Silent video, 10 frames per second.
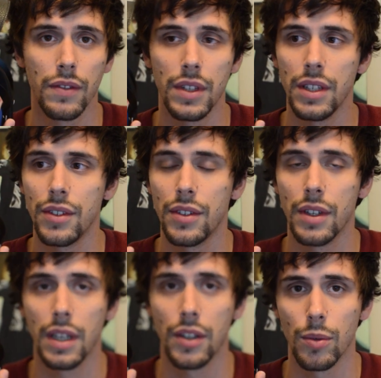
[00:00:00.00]
of these
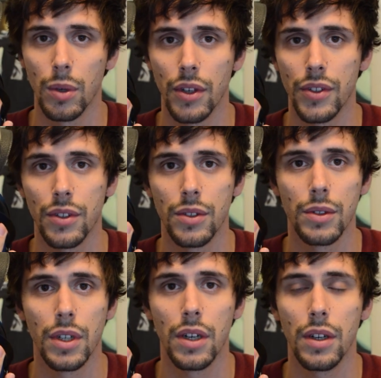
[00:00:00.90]
as well as the
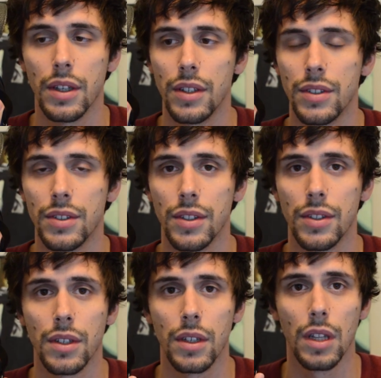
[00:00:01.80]
Sundara. It's
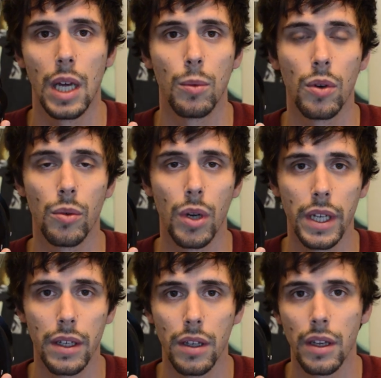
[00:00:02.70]
just a lot more
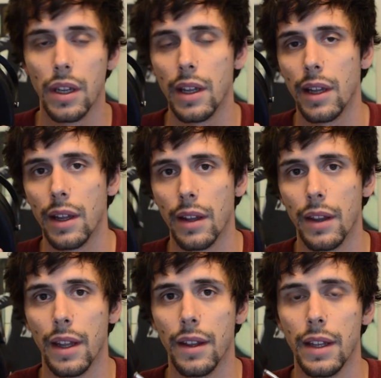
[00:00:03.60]
rugged
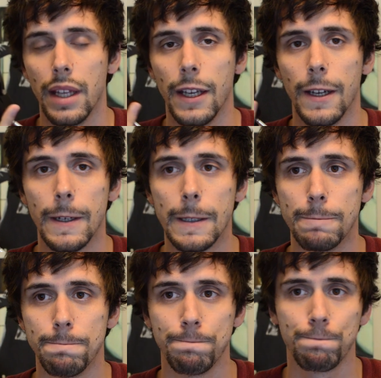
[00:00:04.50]
than the
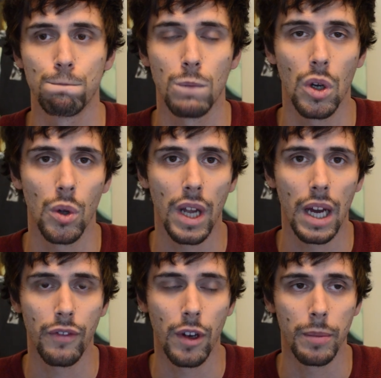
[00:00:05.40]
um, the old
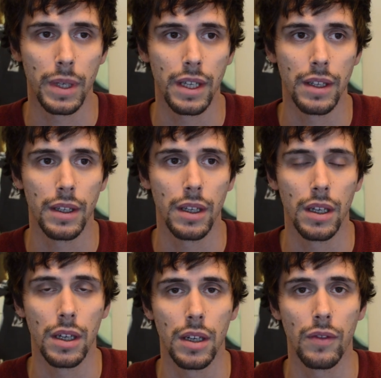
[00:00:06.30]
HIFIMAN
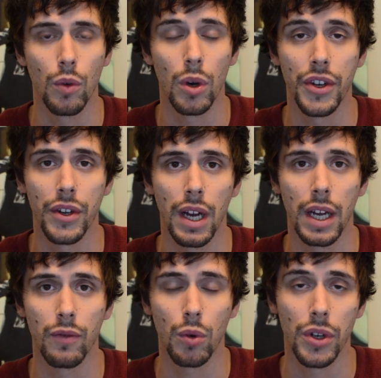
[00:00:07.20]
uh,
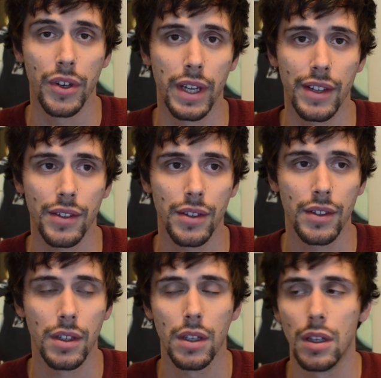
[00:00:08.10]
400i and
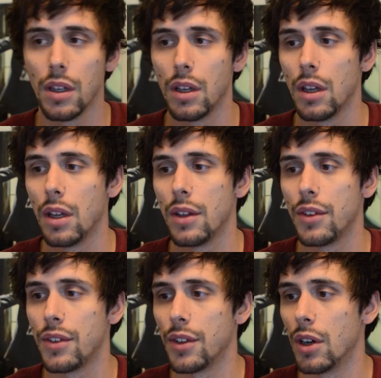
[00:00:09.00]
400s's.
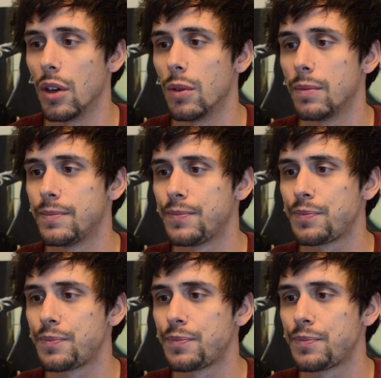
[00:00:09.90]
So